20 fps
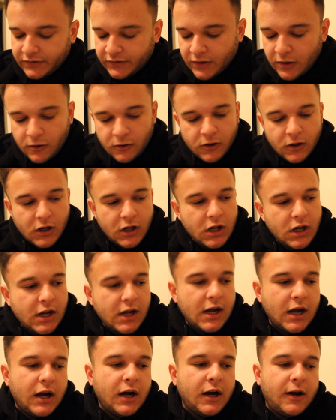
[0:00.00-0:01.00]
So,
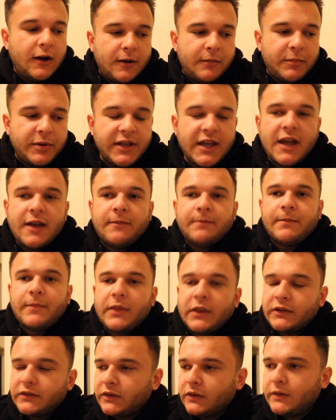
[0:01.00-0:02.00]
but yeah,
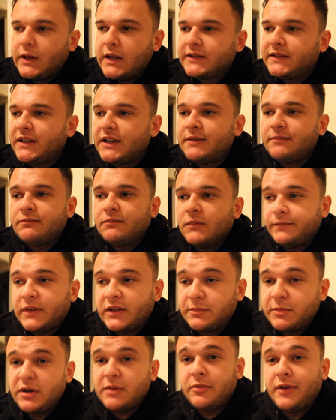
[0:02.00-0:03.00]
so that's it. This
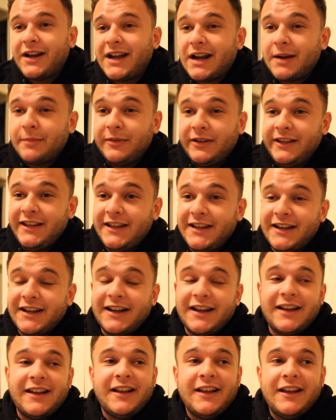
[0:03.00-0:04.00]
has been your boy, Got a
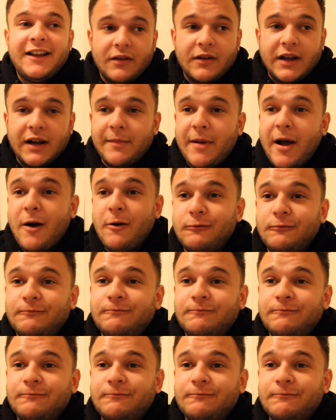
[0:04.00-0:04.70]
Maliga, and I'm out.